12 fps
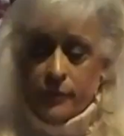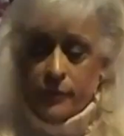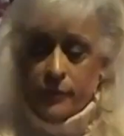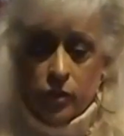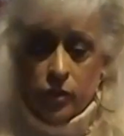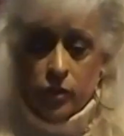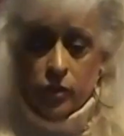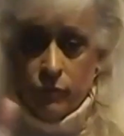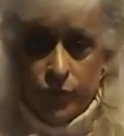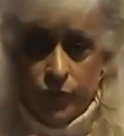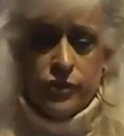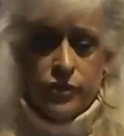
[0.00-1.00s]
far
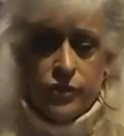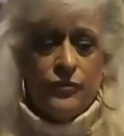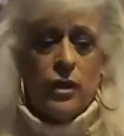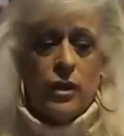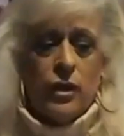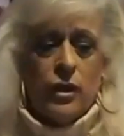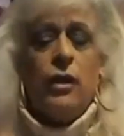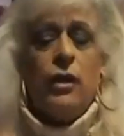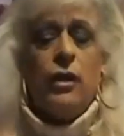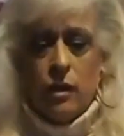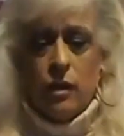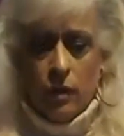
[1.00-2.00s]
are 44
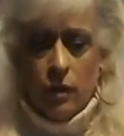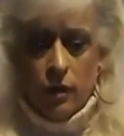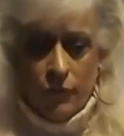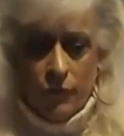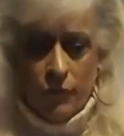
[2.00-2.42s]
minutes.